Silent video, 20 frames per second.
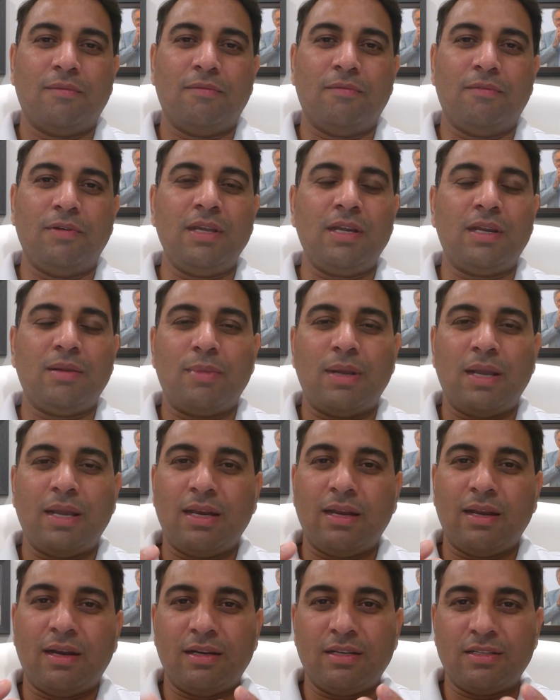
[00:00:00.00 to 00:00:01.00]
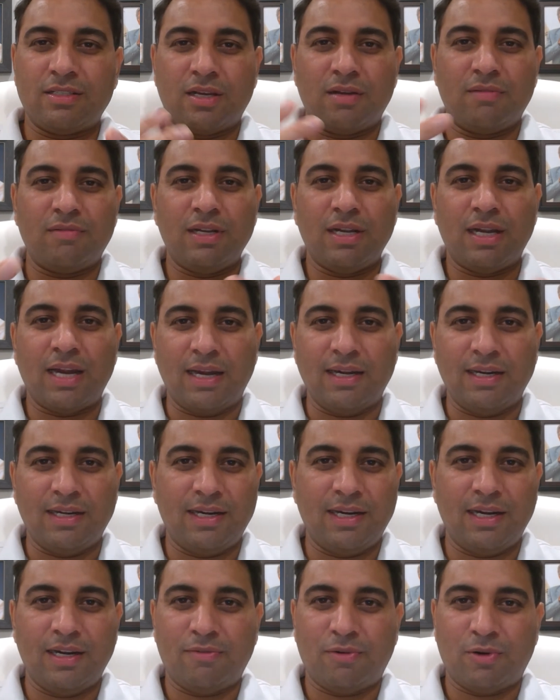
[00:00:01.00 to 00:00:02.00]
we remain a deserving
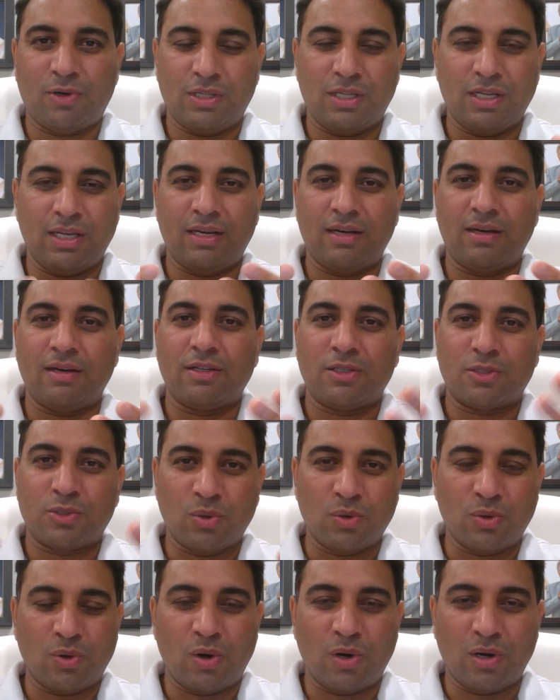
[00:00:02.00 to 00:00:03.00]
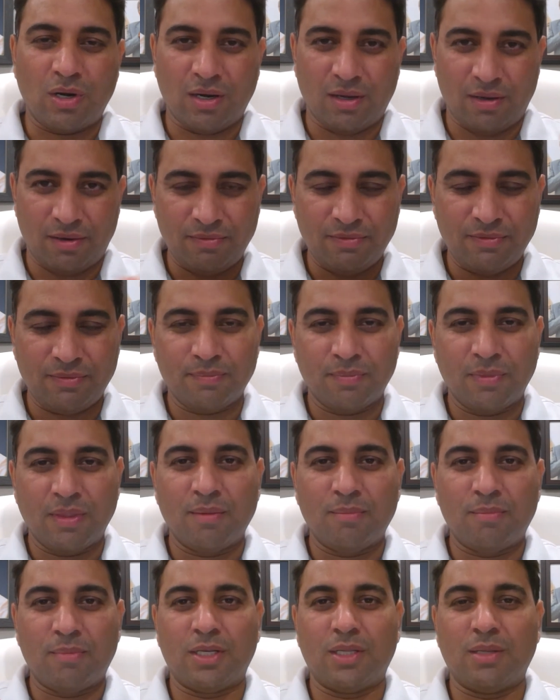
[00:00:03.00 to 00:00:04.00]
candidate for their so-called love.
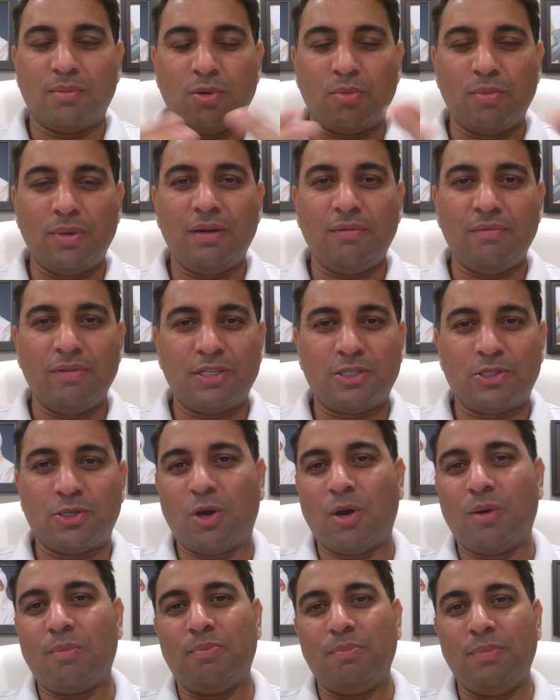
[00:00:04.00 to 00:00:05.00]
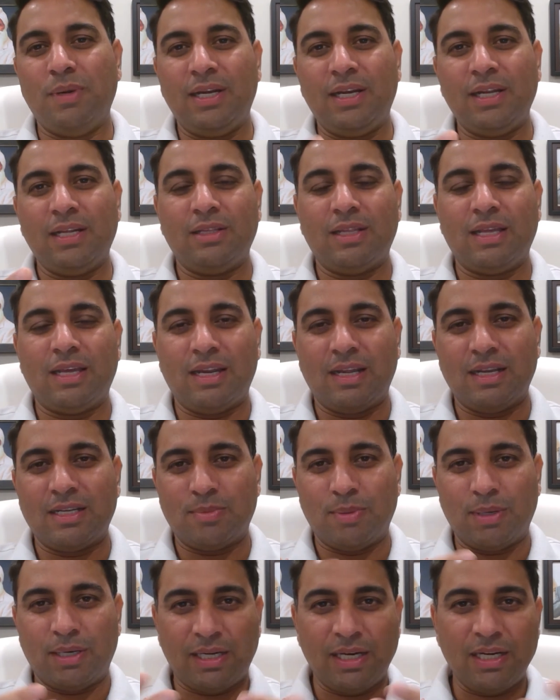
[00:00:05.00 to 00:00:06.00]
But the moment we stop meeting their
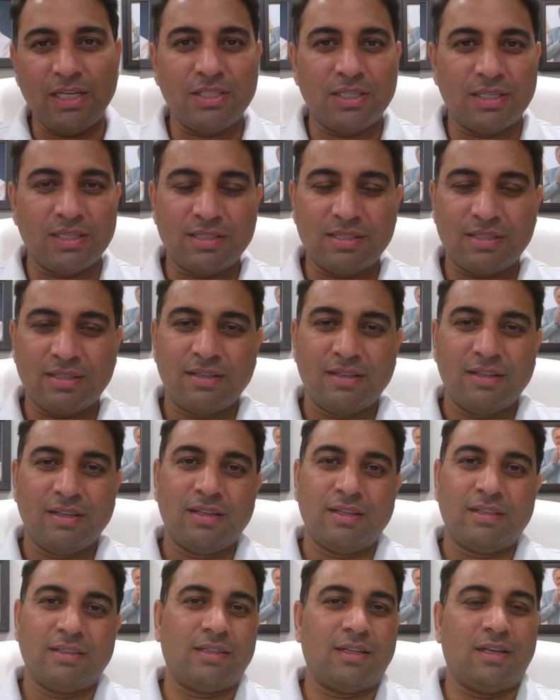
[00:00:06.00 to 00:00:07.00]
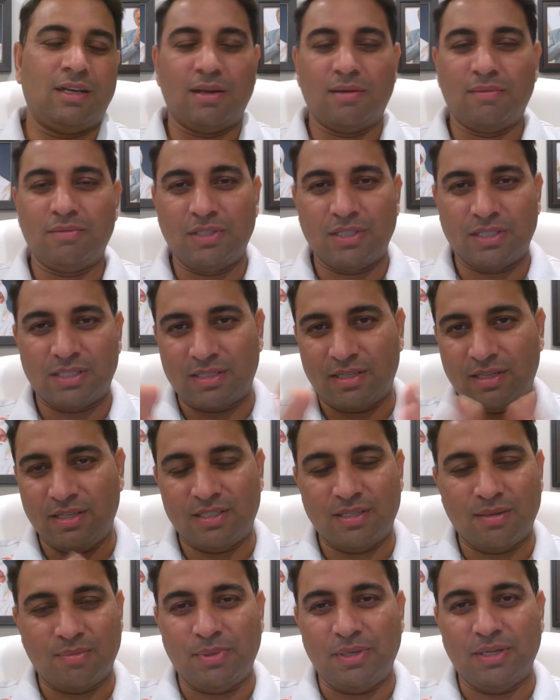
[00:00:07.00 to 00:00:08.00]
expectations, the love just
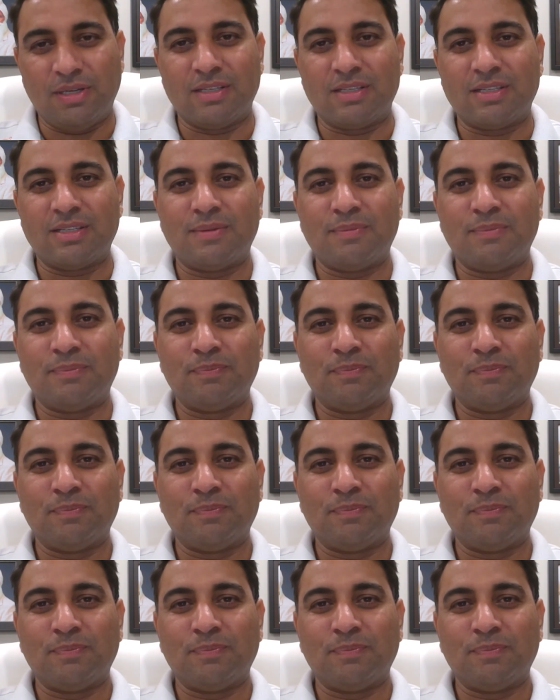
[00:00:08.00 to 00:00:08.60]
disappears.